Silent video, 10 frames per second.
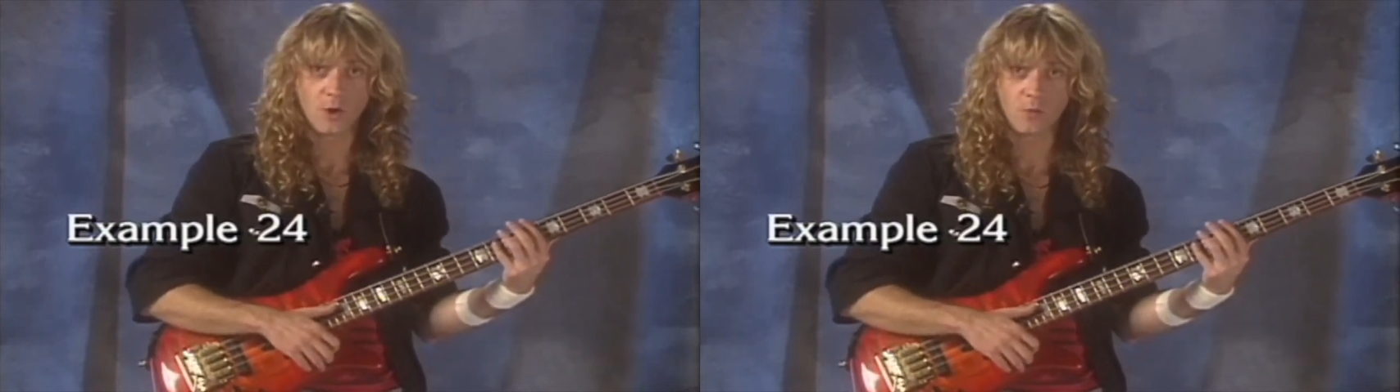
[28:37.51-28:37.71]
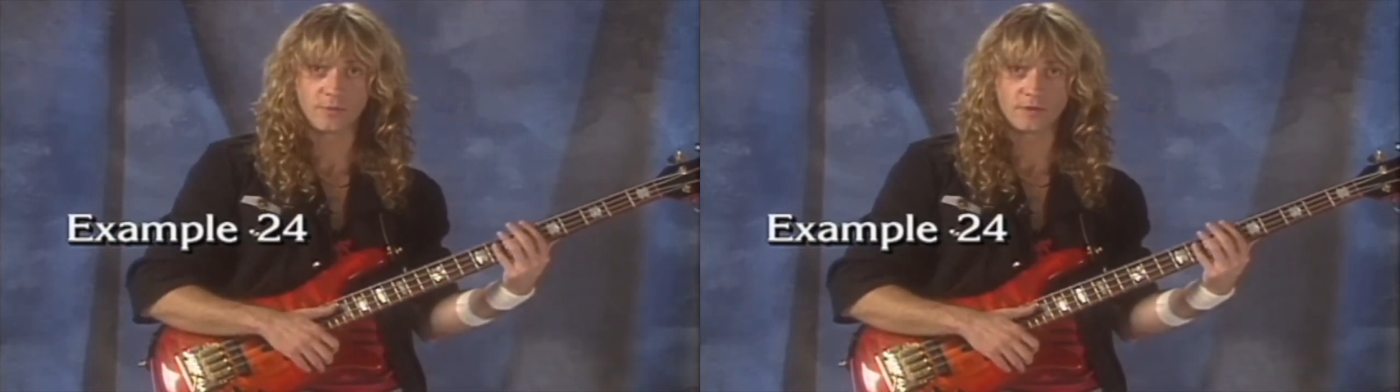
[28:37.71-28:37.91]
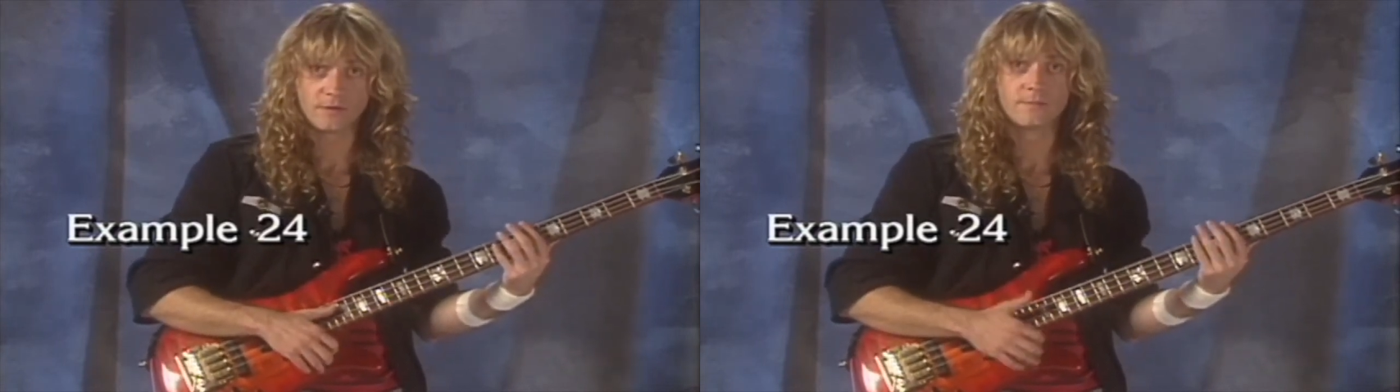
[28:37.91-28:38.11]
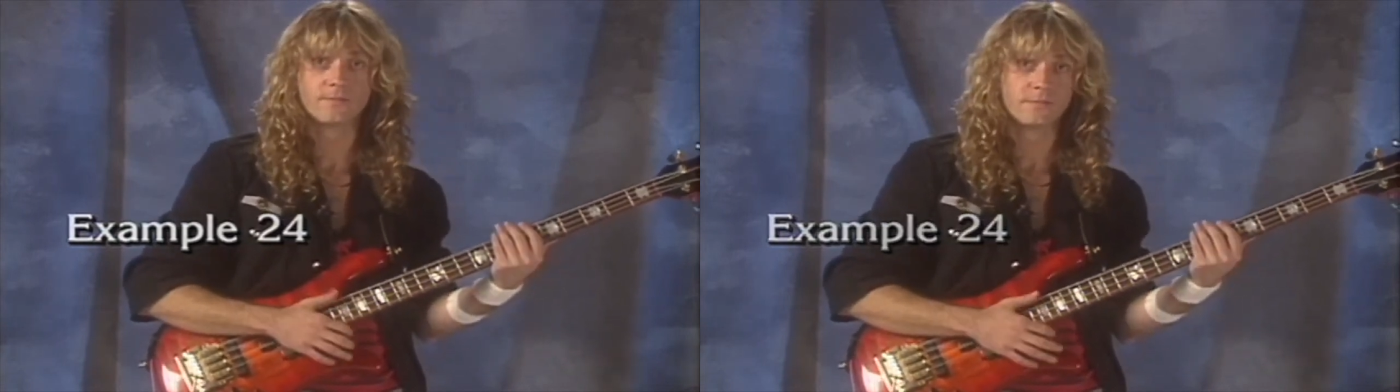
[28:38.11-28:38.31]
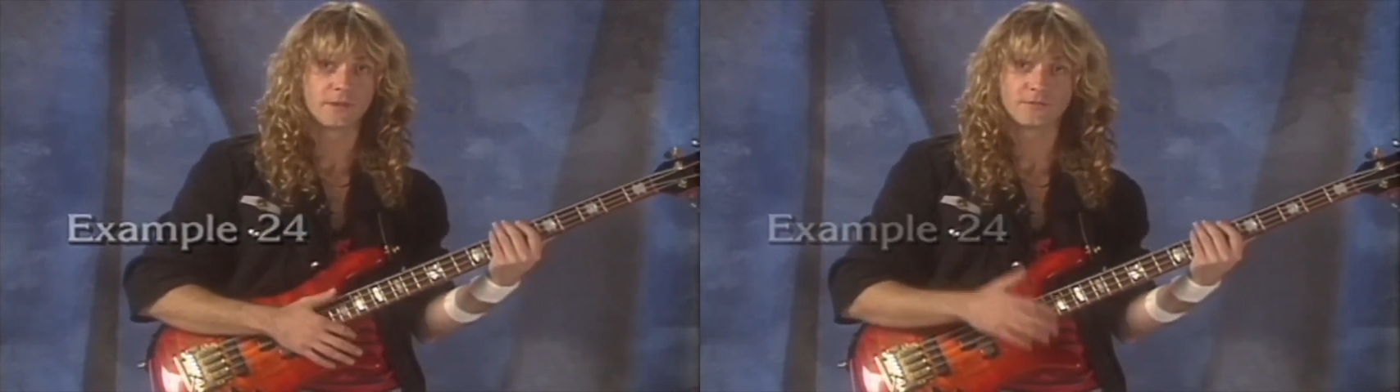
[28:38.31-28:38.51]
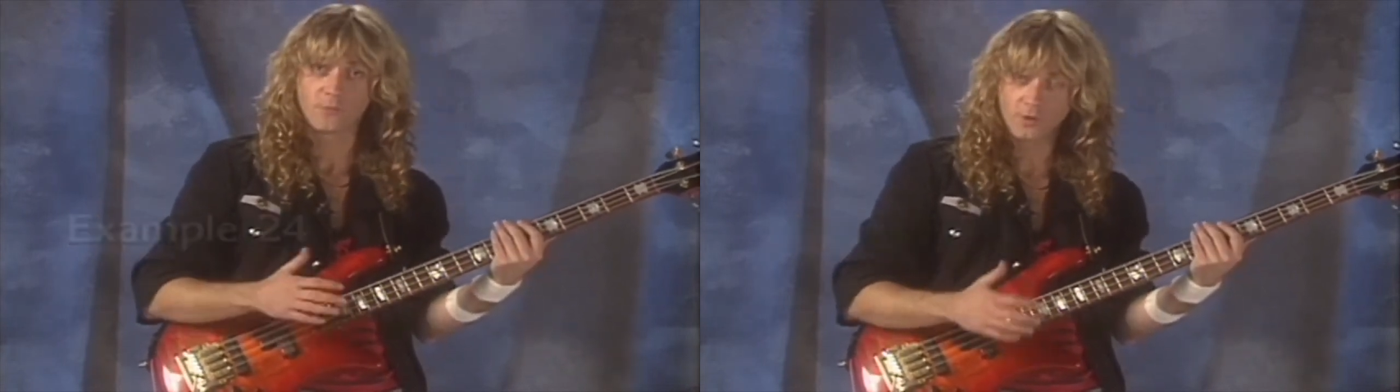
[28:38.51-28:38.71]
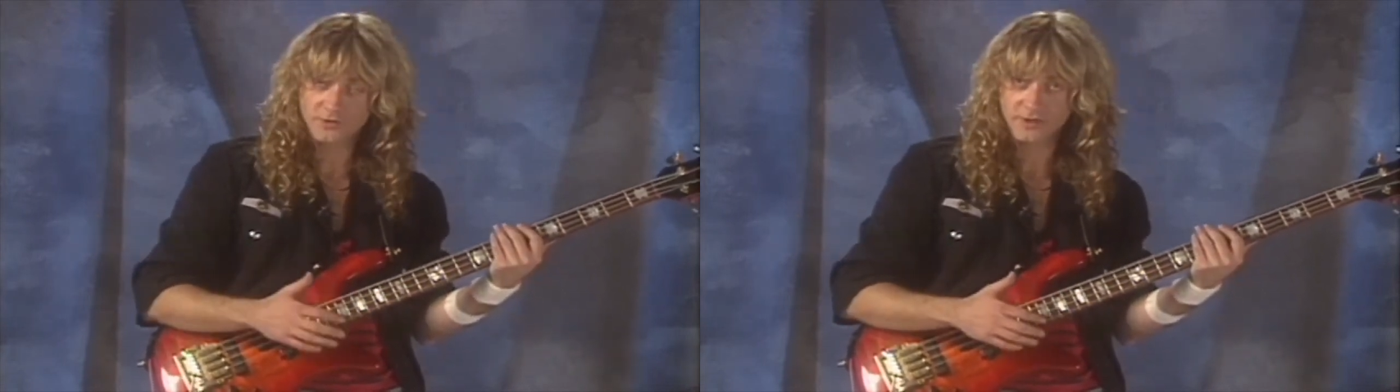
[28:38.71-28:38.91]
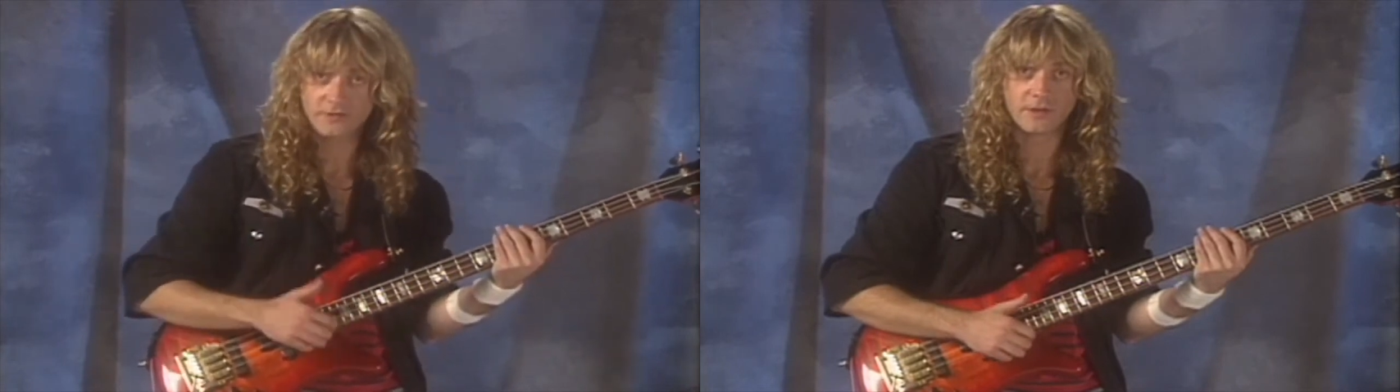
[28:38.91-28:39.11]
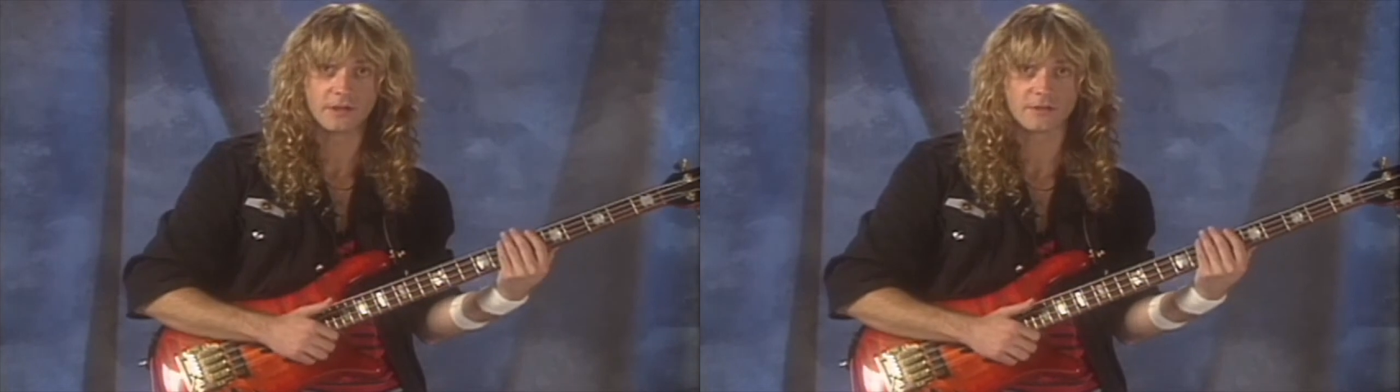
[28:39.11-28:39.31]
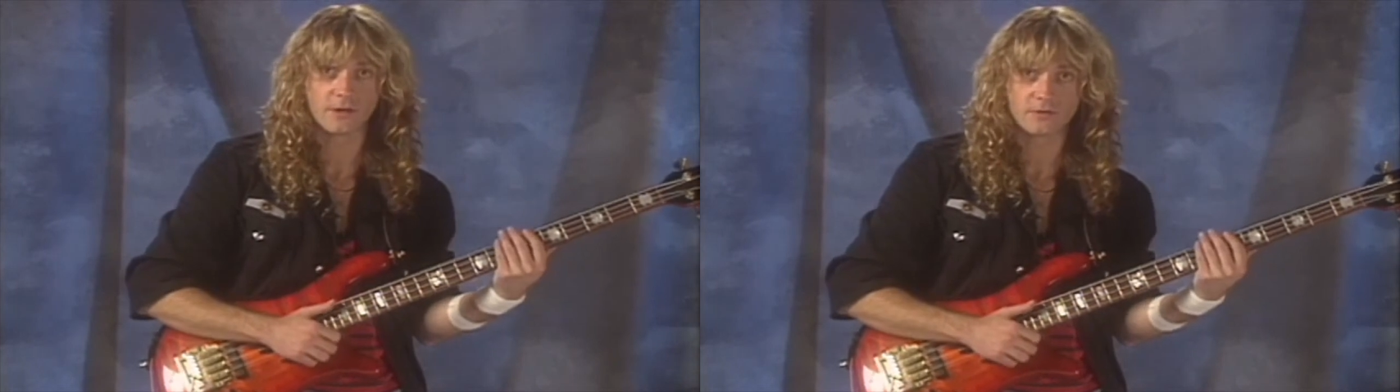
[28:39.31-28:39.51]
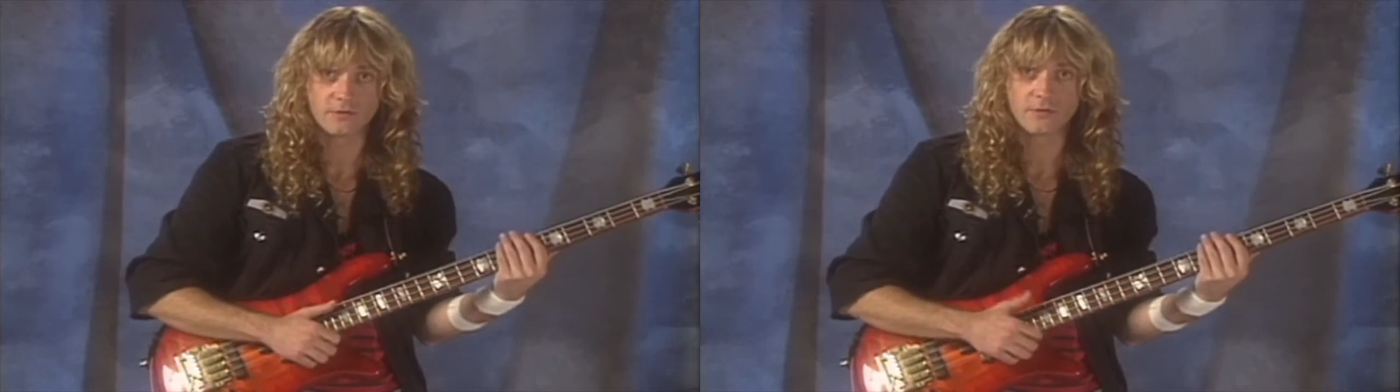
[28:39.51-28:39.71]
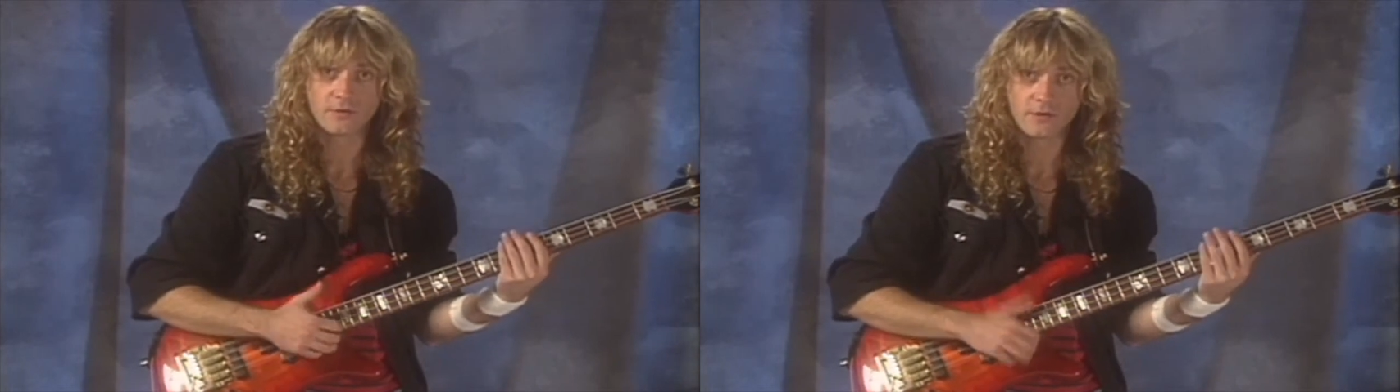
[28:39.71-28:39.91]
open. So that's 4 16th notes.